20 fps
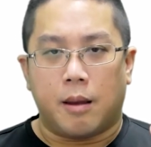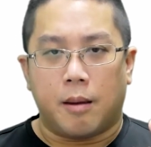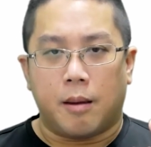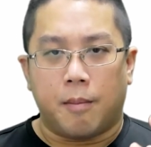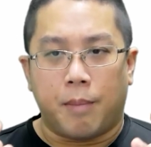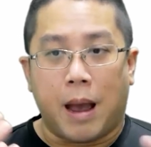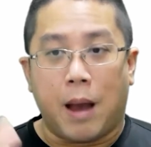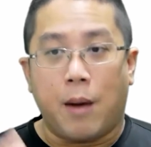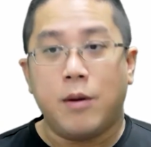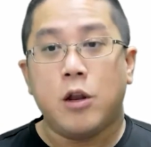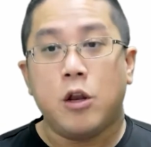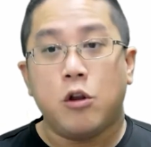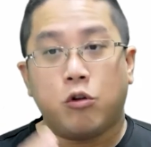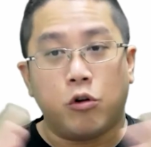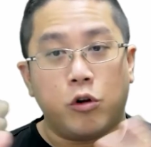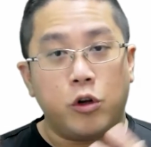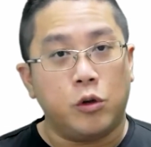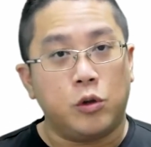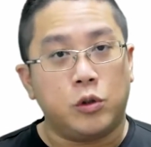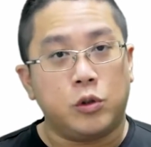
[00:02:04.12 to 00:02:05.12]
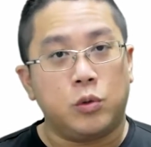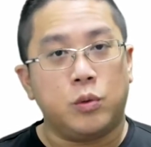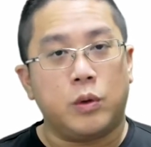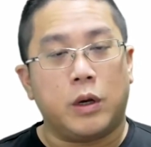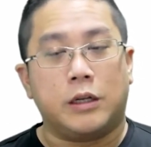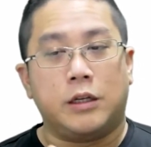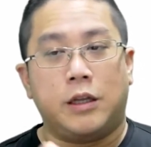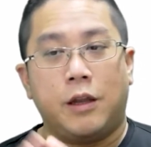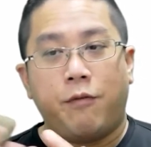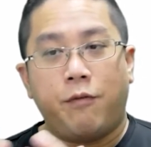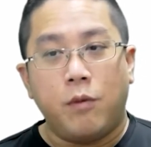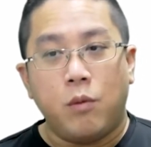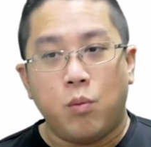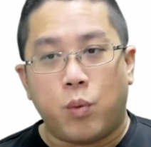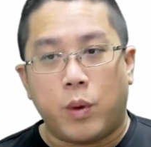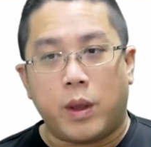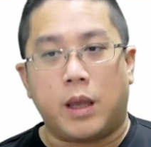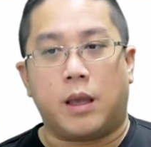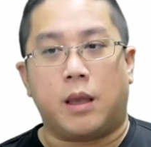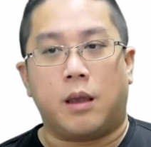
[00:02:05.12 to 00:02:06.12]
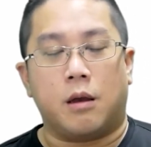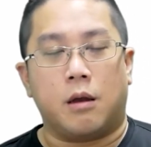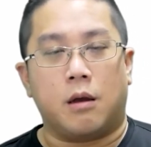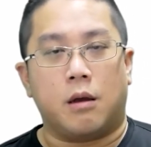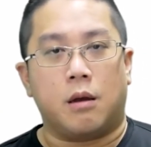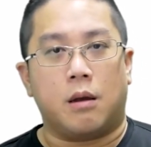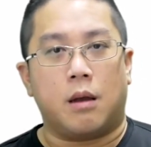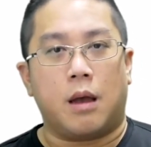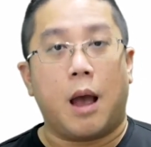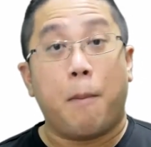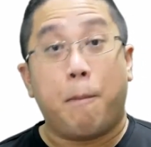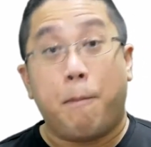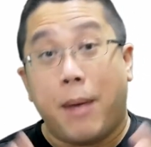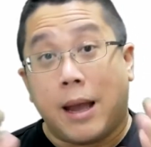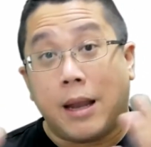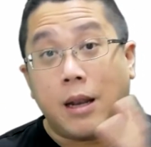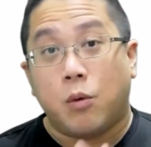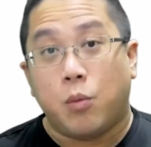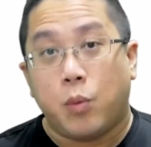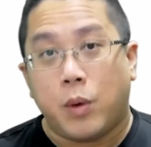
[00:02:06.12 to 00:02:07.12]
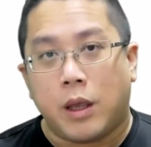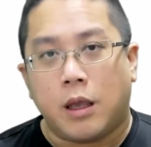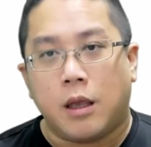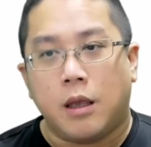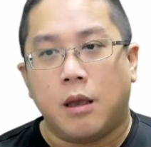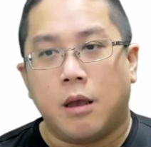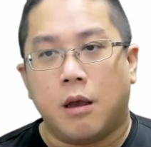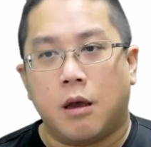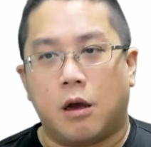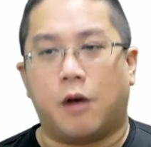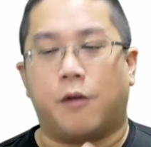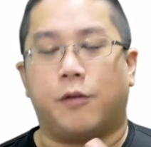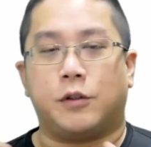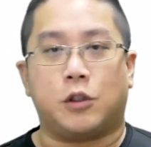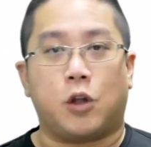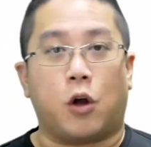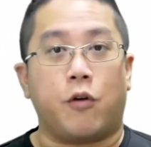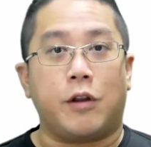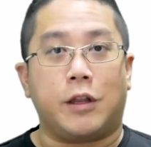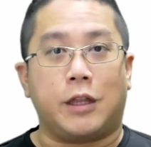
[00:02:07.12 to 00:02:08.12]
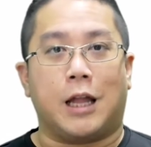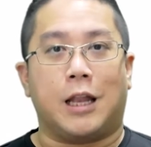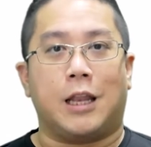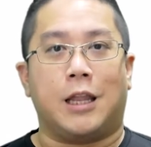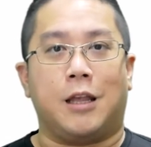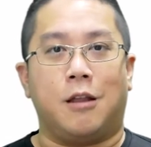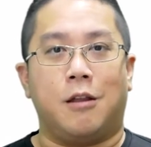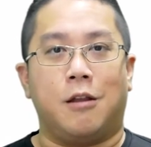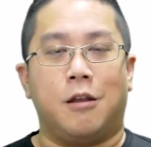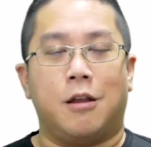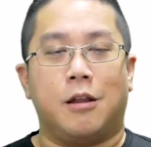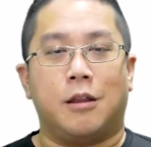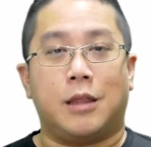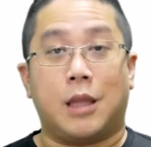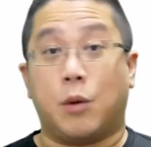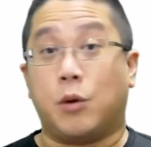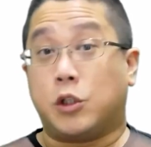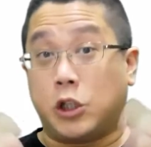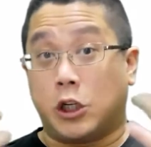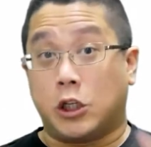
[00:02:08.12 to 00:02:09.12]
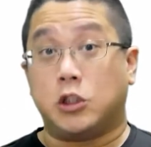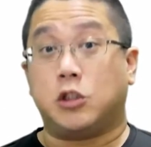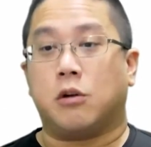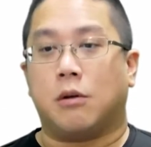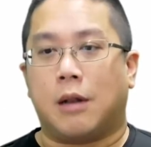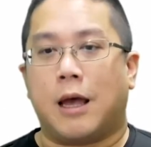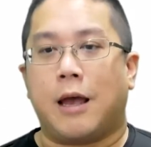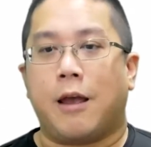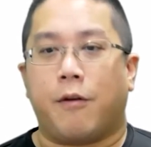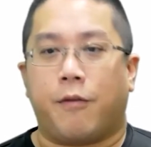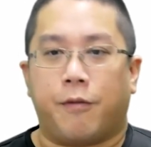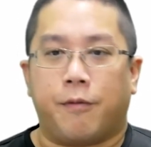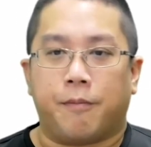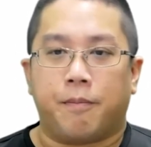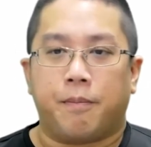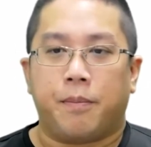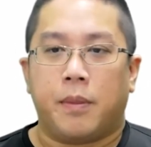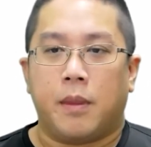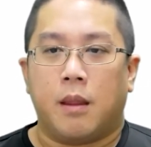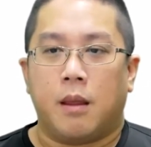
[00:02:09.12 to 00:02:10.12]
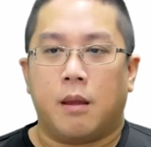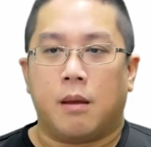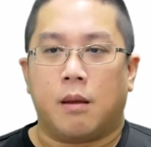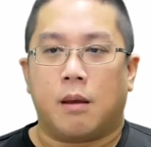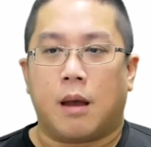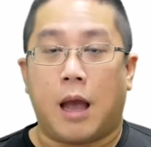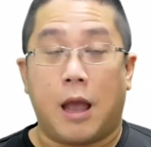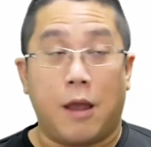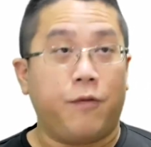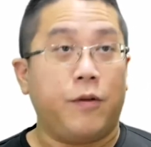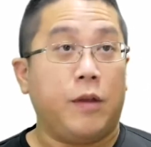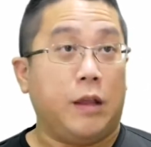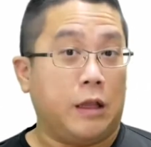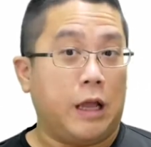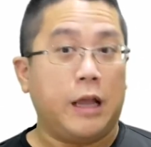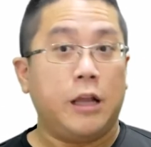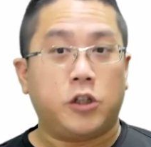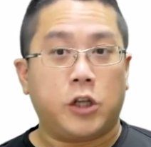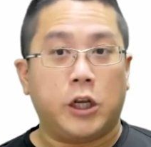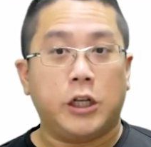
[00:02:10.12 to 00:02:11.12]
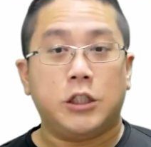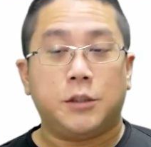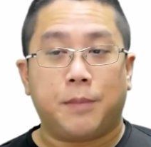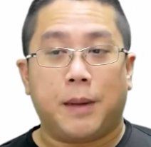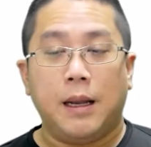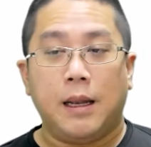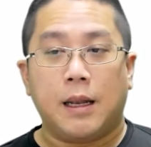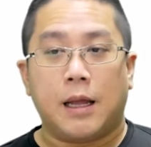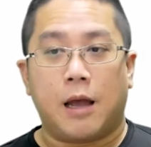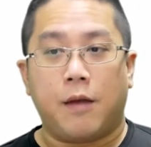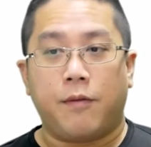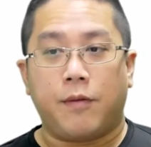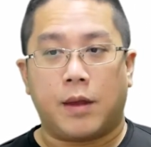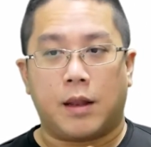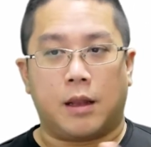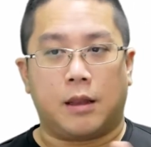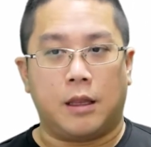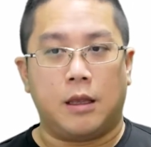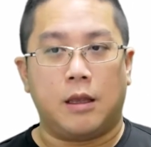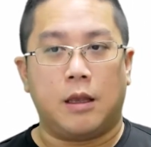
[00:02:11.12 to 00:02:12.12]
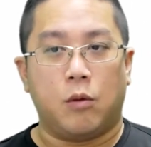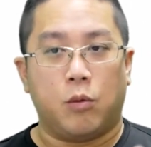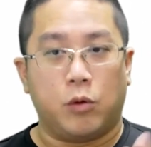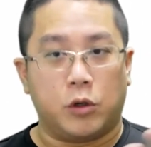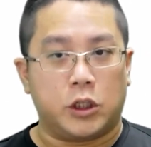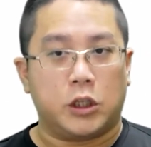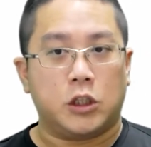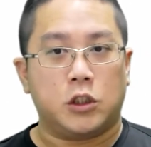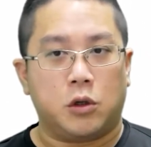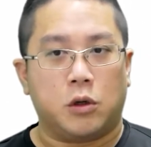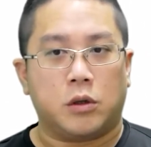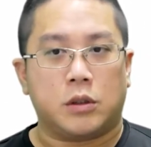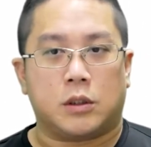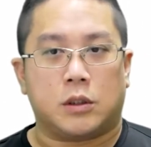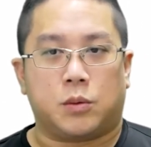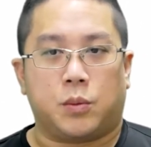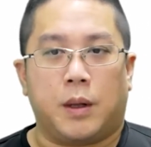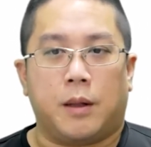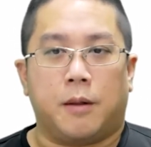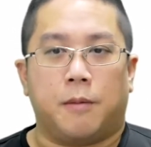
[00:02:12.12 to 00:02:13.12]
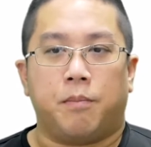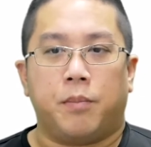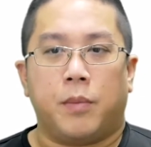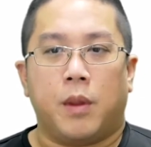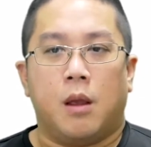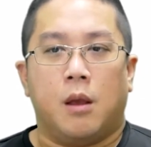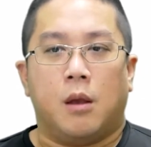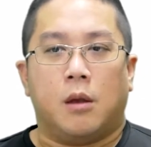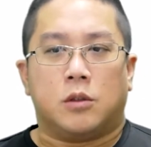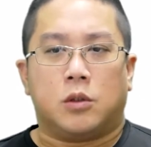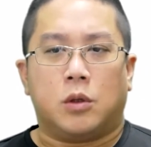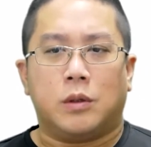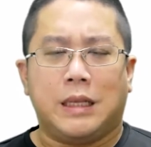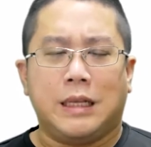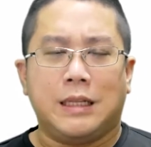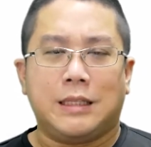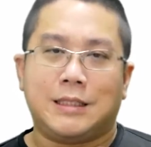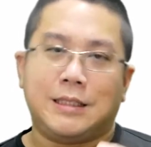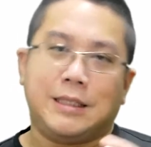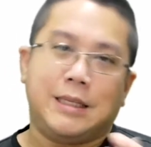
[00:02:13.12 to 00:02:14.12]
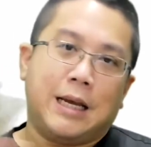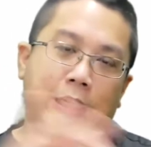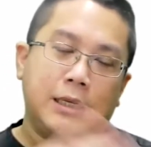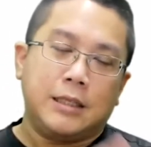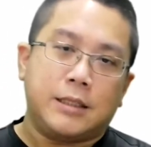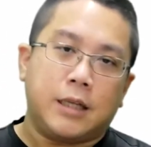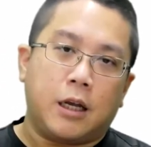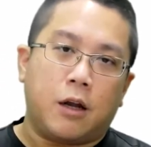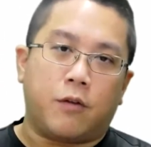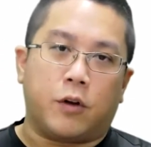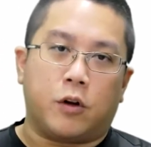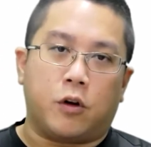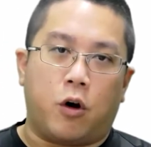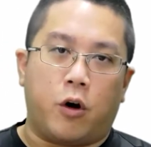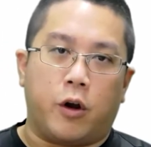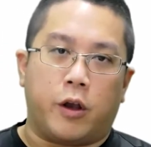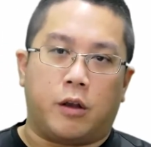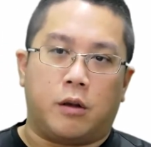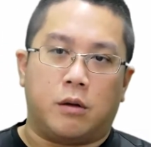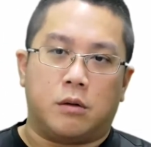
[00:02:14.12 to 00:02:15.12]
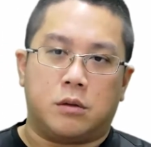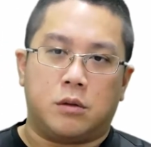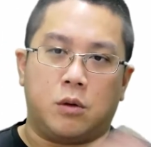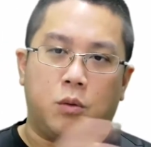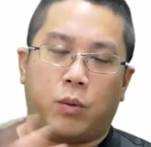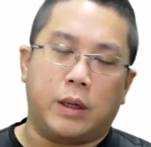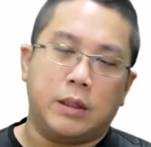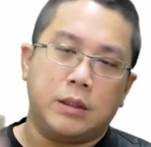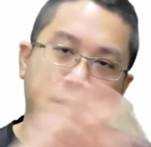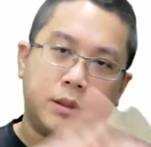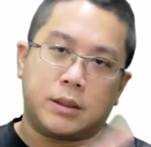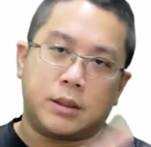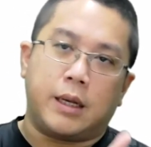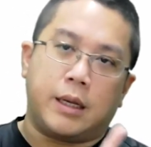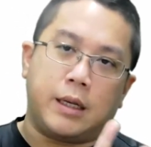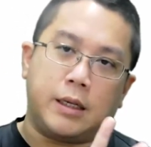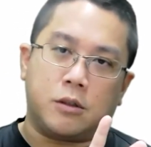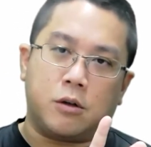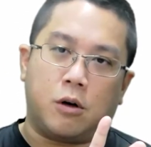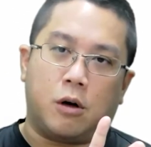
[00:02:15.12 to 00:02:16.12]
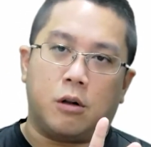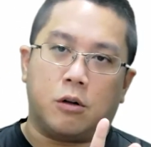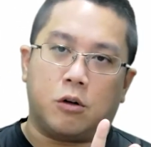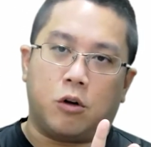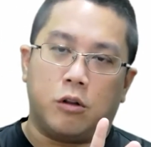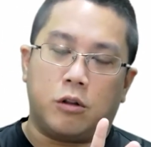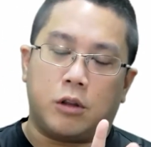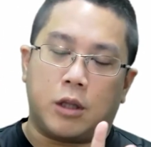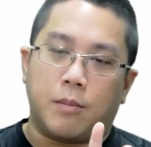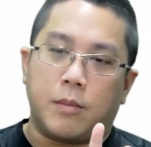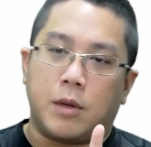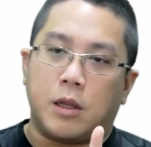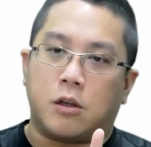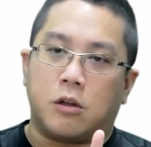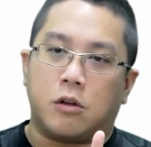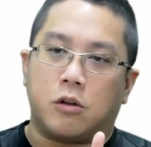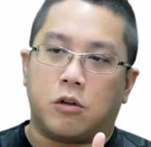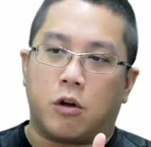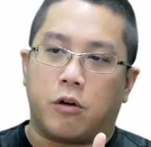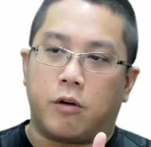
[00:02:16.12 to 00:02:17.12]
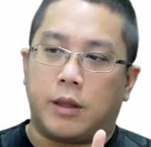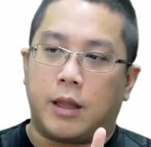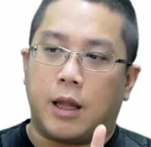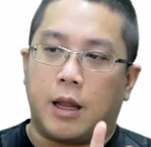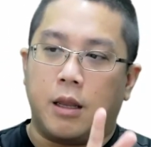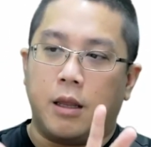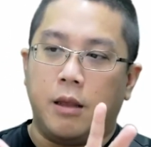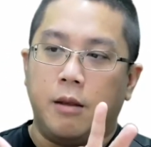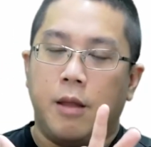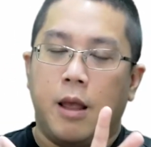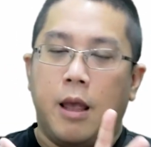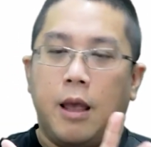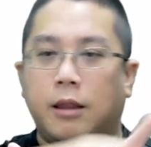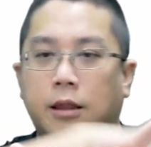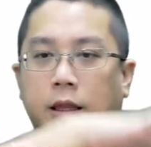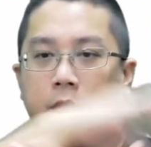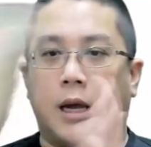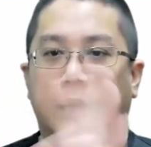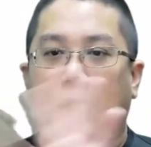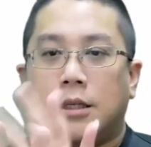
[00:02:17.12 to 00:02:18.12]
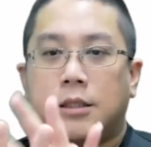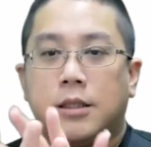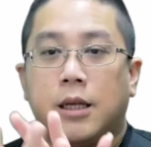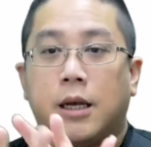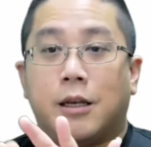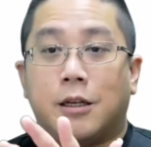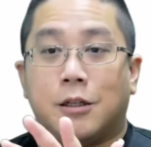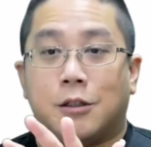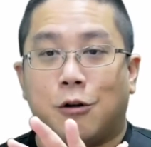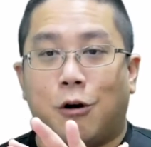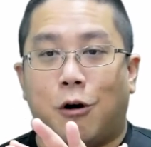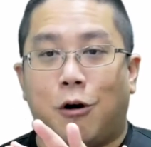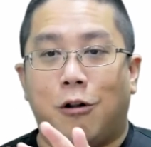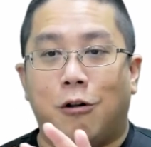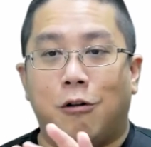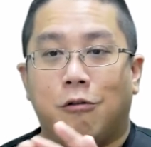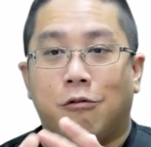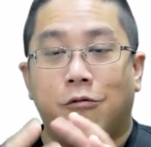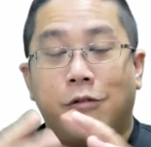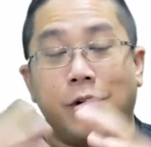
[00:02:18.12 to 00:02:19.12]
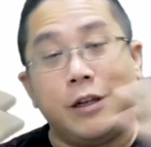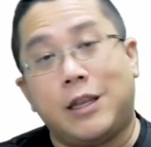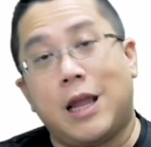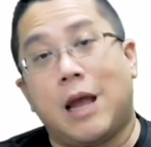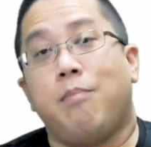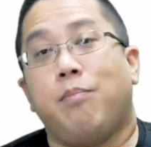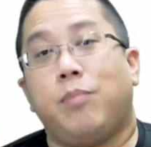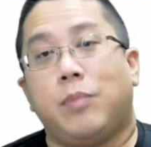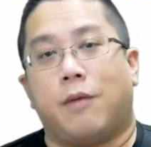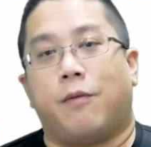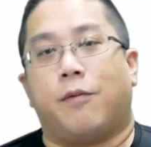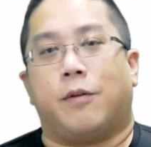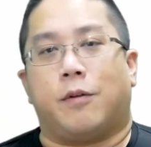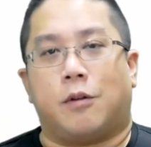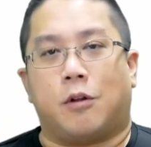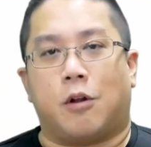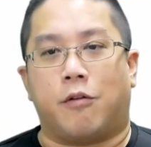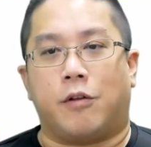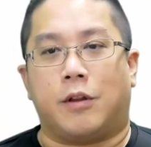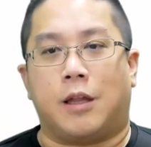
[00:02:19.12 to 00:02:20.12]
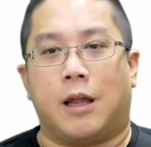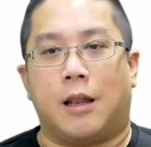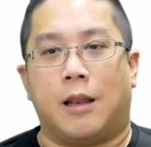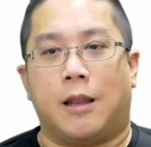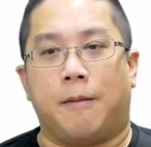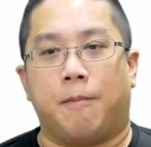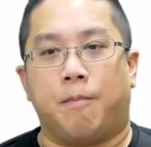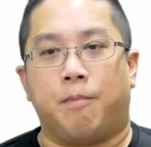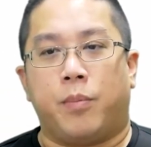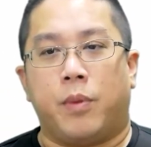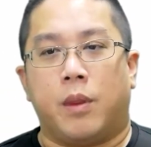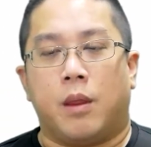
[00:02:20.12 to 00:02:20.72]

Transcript: But I want to introduce you a different way, a better way of storytelling that will change your life. It changed my life, and I think it will change yours as well. So it's the other side of the coin. So one side is called contamination storytelling, the other side is called redemptive storytelling.